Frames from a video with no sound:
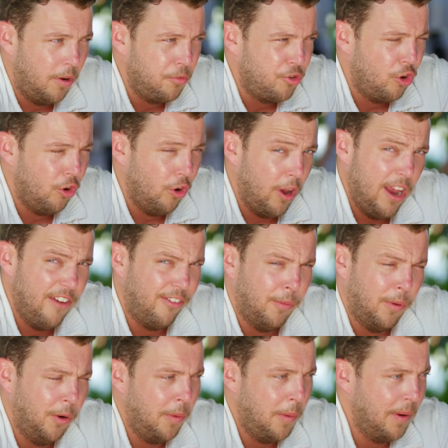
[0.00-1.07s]
I'm sure not
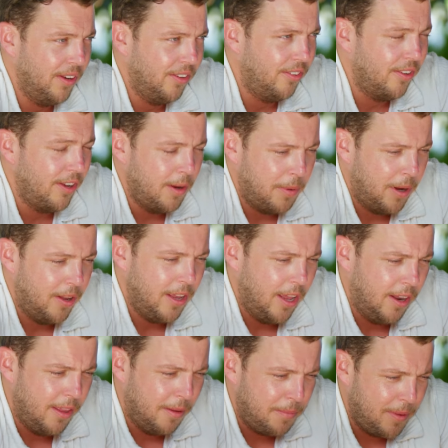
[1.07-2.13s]
everyone will be pleased to see you, but
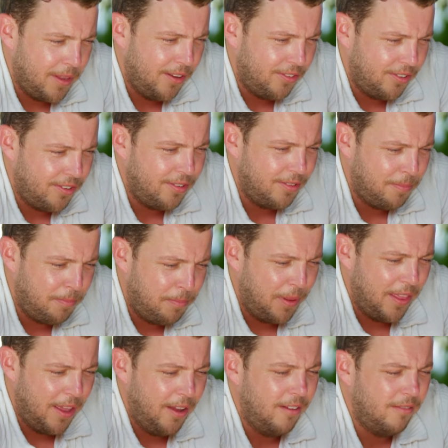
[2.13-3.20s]
yeah, there's,
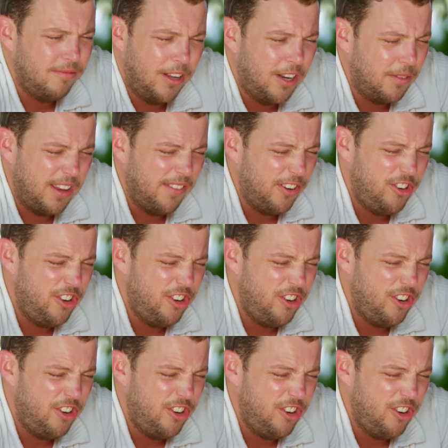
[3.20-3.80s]
but there, I don't give